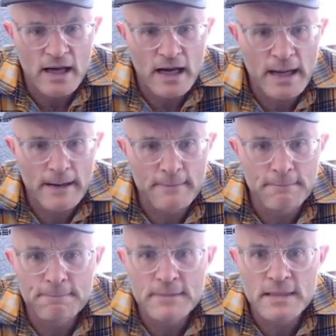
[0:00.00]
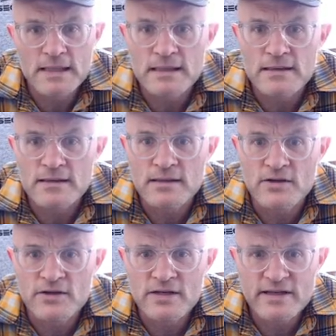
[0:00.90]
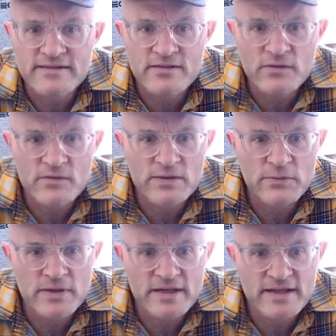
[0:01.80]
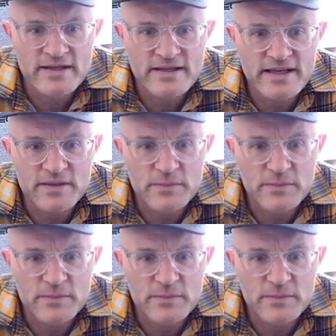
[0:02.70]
Good. Hopefully we're going to get a game